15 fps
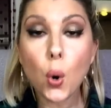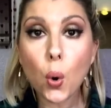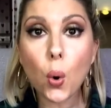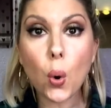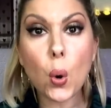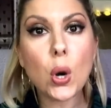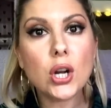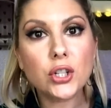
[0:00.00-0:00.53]

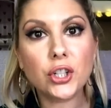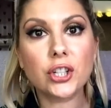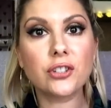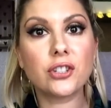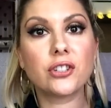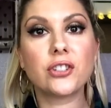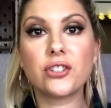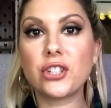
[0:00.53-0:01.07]
or
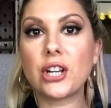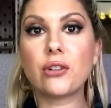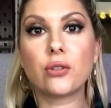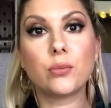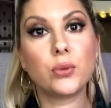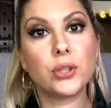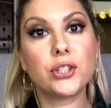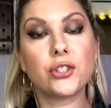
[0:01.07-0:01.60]
just as a
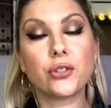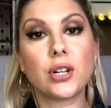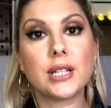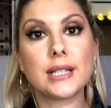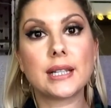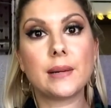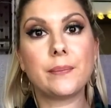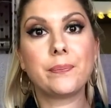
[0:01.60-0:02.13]
general
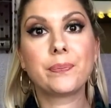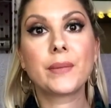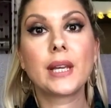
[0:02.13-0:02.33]
moisturizer.